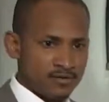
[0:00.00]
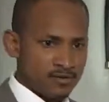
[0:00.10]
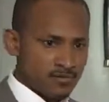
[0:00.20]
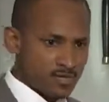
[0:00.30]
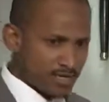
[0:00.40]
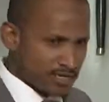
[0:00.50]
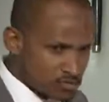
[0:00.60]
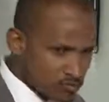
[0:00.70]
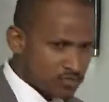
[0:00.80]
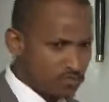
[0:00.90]
but a little
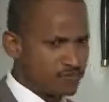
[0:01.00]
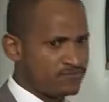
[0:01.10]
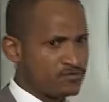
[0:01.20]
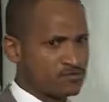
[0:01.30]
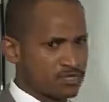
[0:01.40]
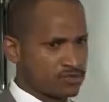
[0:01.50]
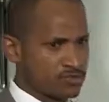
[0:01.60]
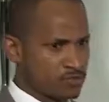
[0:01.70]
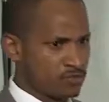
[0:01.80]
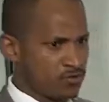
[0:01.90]
bit confusing. So to
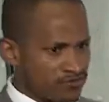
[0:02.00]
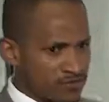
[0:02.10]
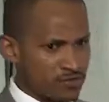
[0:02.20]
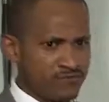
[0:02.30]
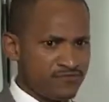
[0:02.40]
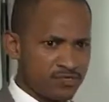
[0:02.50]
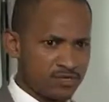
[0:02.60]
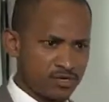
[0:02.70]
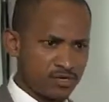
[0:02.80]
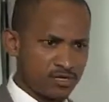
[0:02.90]
remove the
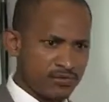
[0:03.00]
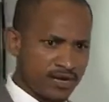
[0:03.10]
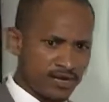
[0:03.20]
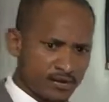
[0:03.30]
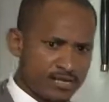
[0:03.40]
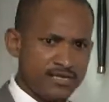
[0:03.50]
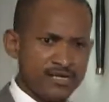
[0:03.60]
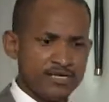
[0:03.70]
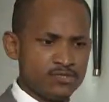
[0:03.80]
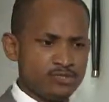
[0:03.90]
confusion, I only
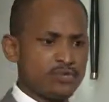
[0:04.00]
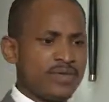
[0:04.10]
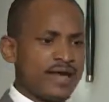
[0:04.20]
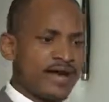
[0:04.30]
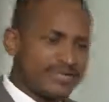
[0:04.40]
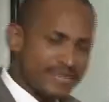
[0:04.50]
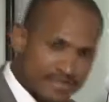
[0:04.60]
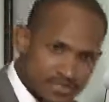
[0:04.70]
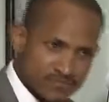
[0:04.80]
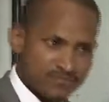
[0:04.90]
need you to be attentive.